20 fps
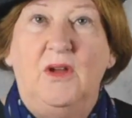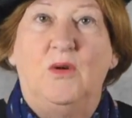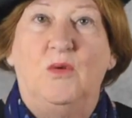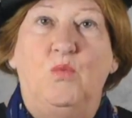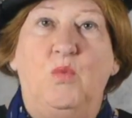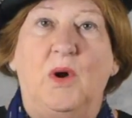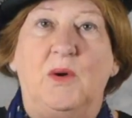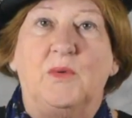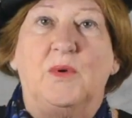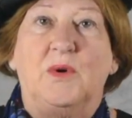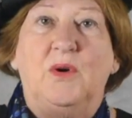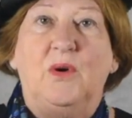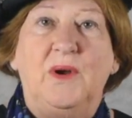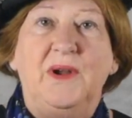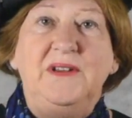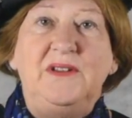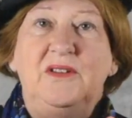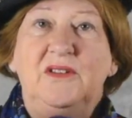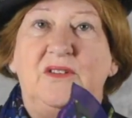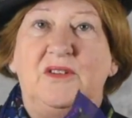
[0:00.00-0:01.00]
what we're
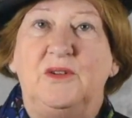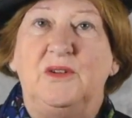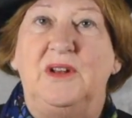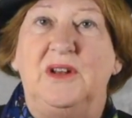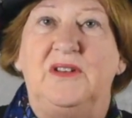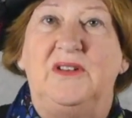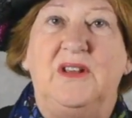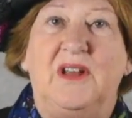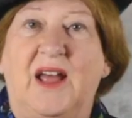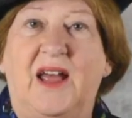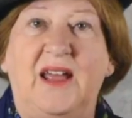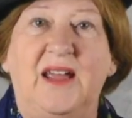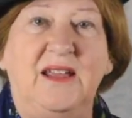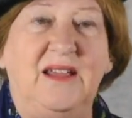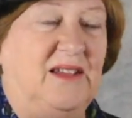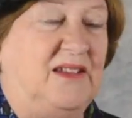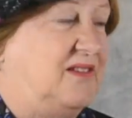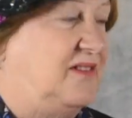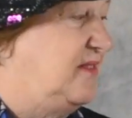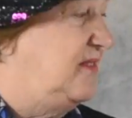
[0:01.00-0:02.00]
going to do today
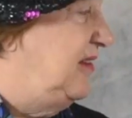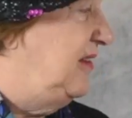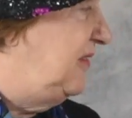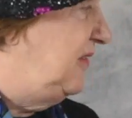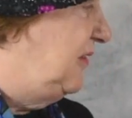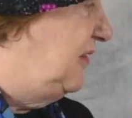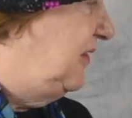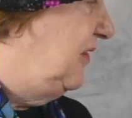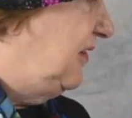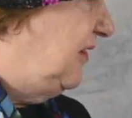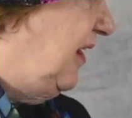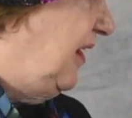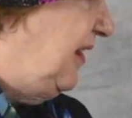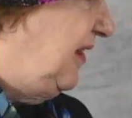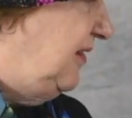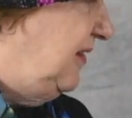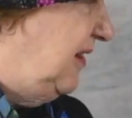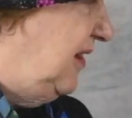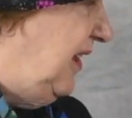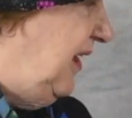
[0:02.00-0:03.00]
is this
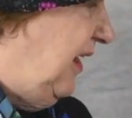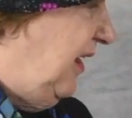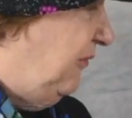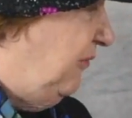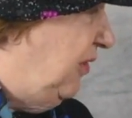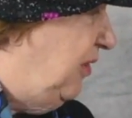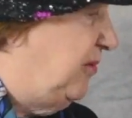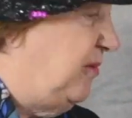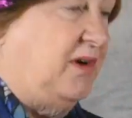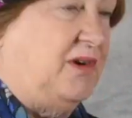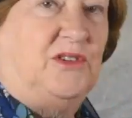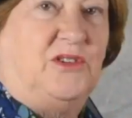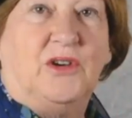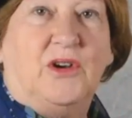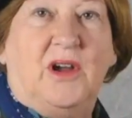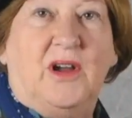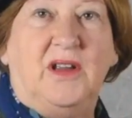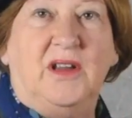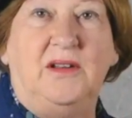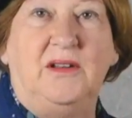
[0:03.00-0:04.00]
design that I have on our
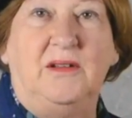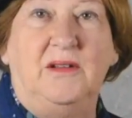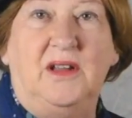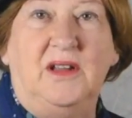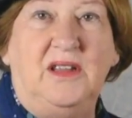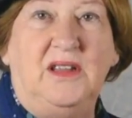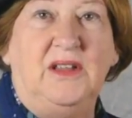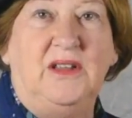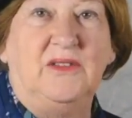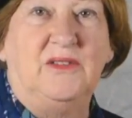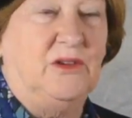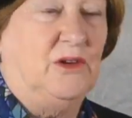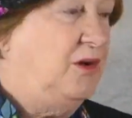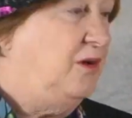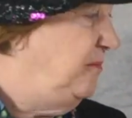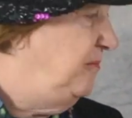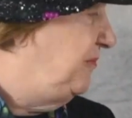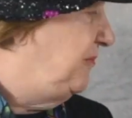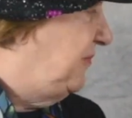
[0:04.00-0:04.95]
drawing easel.